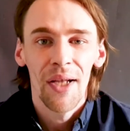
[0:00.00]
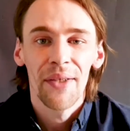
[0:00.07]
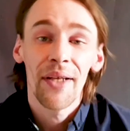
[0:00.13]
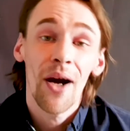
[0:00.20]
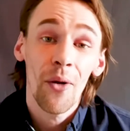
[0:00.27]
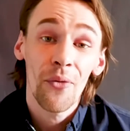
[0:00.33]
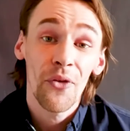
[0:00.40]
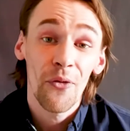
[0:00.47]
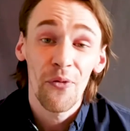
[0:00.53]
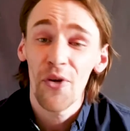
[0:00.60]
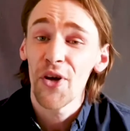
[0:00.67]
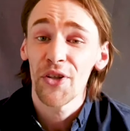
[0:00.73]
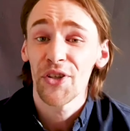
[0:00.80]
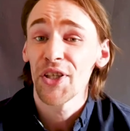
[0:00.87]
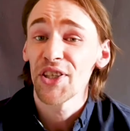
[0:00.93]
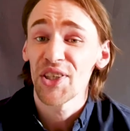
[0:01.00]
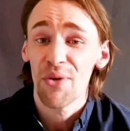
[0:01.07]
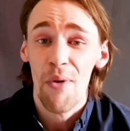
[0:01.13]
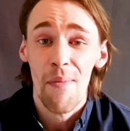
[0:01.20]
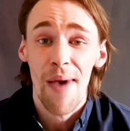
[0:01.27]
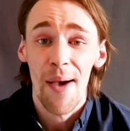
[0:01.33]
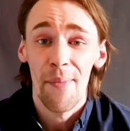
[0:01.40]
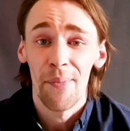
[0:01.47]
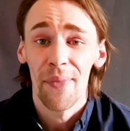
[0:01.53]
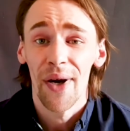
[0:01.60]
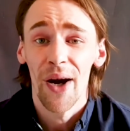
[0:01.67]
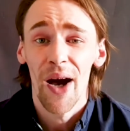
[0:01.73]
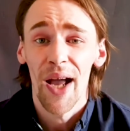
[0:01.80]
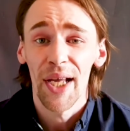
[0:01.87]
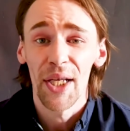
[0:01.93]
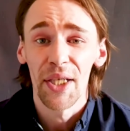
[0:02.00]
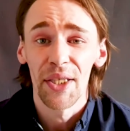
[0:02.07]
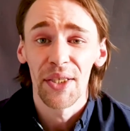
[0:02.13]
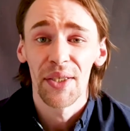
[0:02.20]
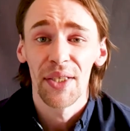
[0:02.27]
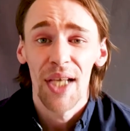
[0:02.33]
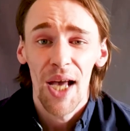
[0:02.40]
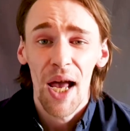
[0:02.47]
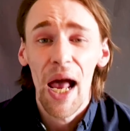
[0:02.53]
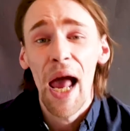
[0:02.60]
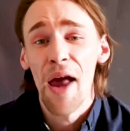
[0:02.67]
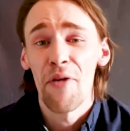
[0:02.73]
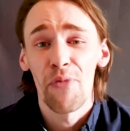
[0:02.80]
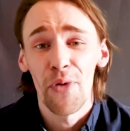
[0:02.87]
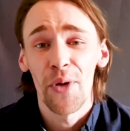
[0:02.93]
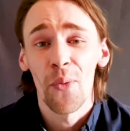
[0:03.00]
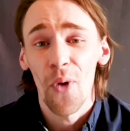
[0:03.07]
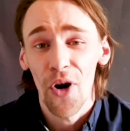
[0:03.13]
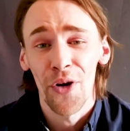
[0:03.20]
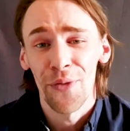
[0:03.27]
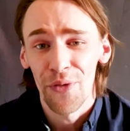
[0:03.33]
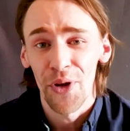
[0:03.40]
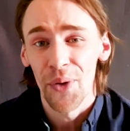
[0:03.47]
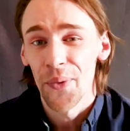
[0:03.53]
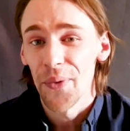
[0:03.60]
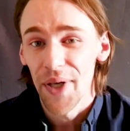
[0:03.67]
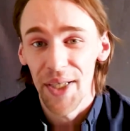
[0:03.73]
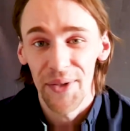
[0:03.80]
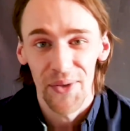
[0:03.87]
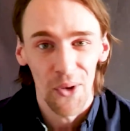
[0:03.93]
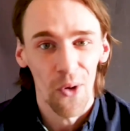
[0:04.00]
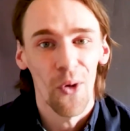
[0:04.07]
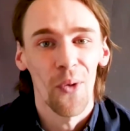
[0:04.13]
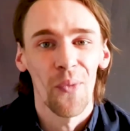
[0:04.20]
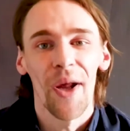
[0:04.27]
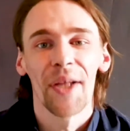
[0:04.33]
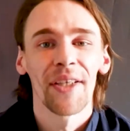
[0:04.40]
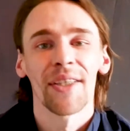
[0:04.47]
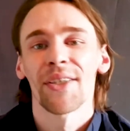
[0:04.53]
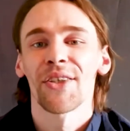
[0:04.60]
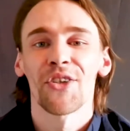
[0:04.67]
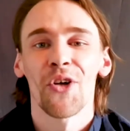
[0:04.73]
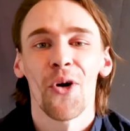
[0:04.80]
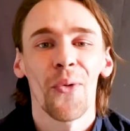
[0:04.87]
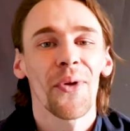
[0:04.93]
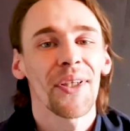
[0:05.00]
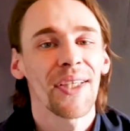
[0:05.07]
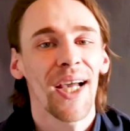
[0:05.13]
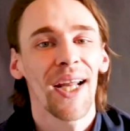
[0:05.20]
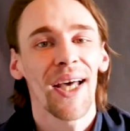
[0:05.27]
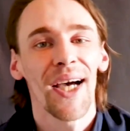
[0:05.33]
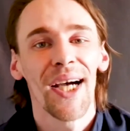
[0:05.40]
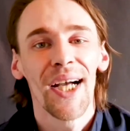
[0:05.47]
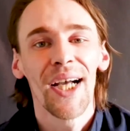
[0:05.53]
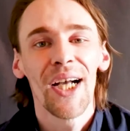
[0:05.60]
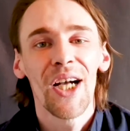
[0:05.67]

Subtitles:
Now, the first thing to remember is every one of you is already a storyteller.